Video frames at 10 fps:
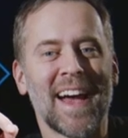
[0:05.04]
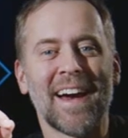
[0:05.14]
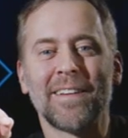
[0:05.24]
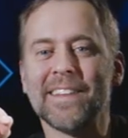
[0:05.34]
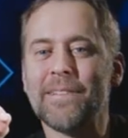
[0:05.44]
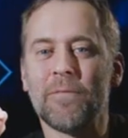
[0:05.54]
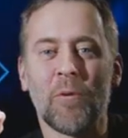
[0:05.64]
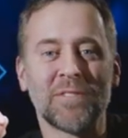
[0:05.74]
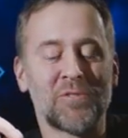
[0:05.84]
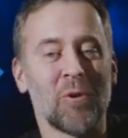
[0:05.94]
how to live a
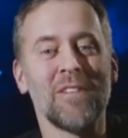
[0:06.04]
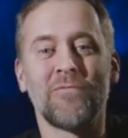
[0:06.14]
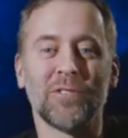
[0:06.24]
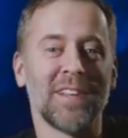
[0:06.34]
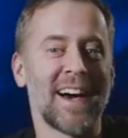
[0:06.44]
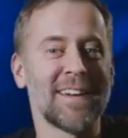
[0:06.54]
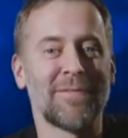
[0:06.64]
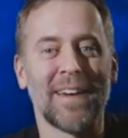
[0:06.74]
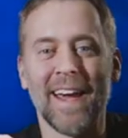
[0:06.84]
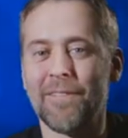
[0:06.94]
more joyful
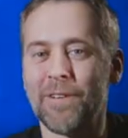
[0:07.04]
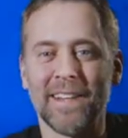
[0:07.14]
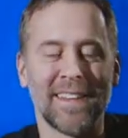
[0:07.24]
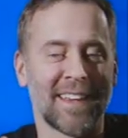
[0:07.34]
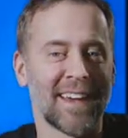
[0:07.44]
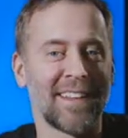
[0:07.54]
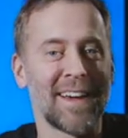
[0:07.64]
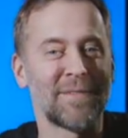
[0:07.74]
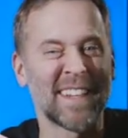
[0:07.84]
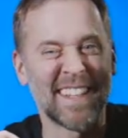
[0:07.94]
life every day, the kind of
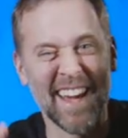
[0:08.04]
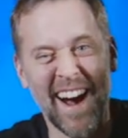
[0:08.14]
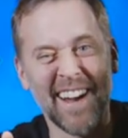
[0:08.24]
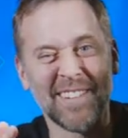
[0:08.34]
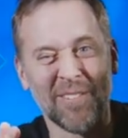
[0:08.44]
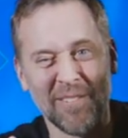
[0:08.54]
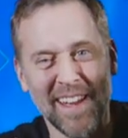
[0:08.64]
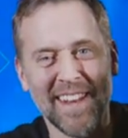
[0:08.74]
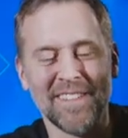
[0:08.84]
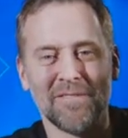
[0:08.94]
life that God
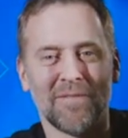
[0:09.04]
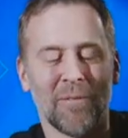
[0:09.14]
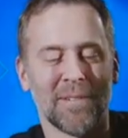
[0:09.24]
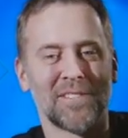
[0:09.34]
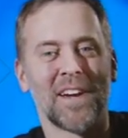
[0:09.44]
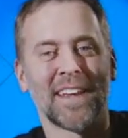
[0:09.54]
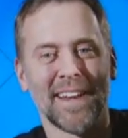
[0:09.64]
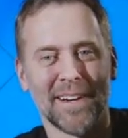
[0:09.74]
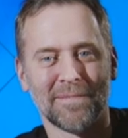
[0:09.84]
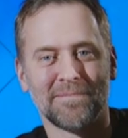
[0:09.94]
created you for. Check it out.